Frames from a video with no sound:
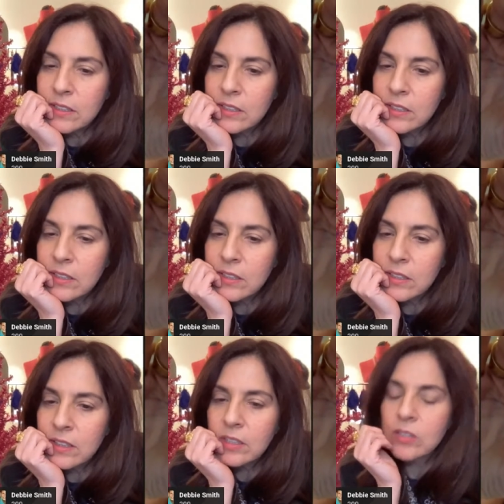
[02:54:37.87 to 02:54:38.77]
did
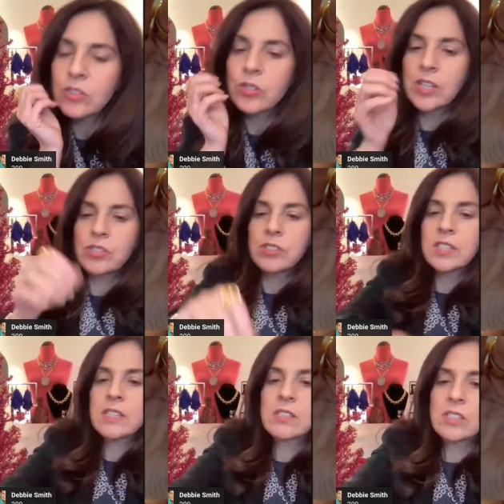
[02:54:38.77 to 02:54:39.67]
wear it. Treasure
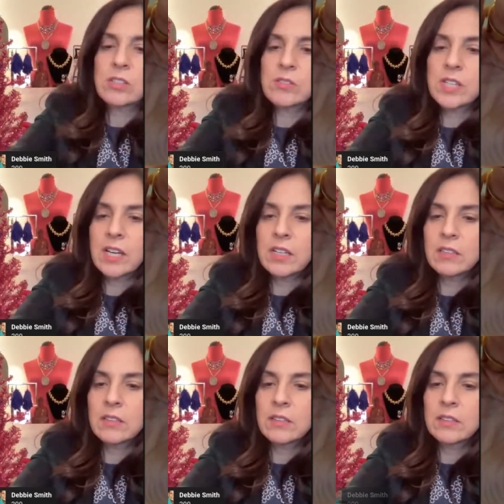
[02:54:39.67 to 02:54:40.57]
says
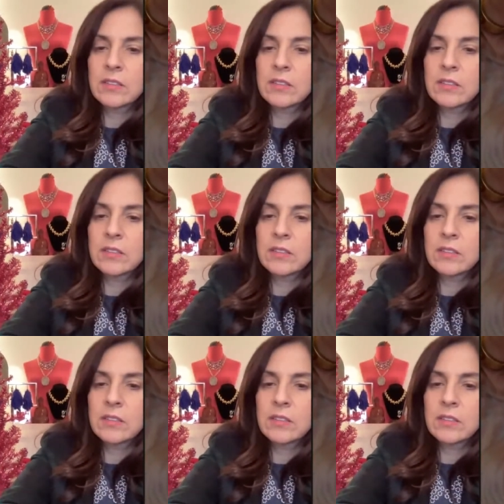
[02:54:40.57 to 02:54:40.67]
210.